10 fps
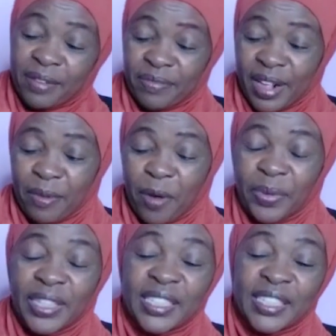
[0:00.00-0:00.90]
I'm
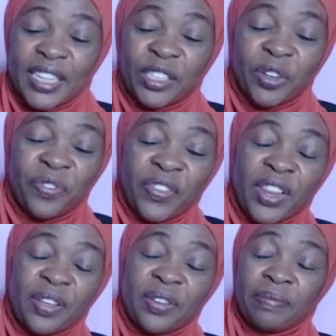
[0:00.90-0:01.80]
hoping this is a short
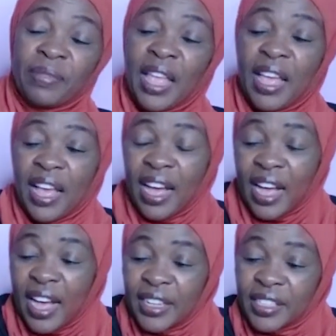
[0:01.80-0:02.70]
video.
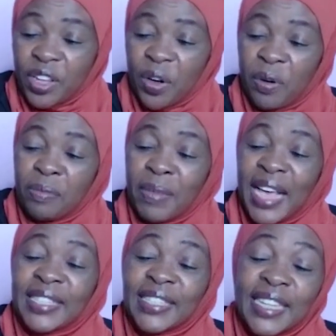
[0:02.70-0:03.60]
So my
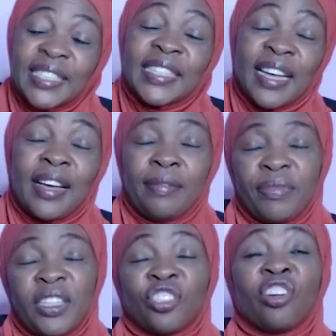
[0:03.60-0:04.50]
sister,
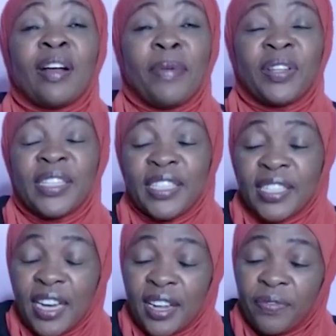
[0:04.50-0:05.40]
he's talking about his
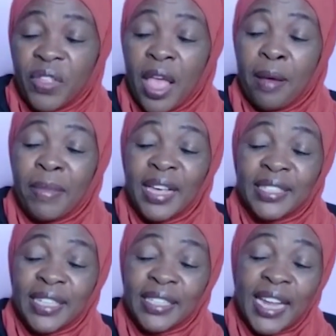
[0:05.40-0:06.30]
sister now. My
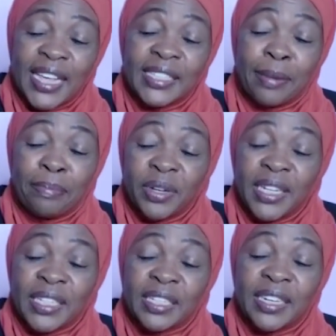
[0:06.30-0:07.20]
sister is a
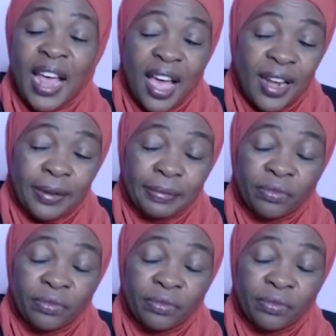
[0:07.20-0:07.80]
Buddhist nun.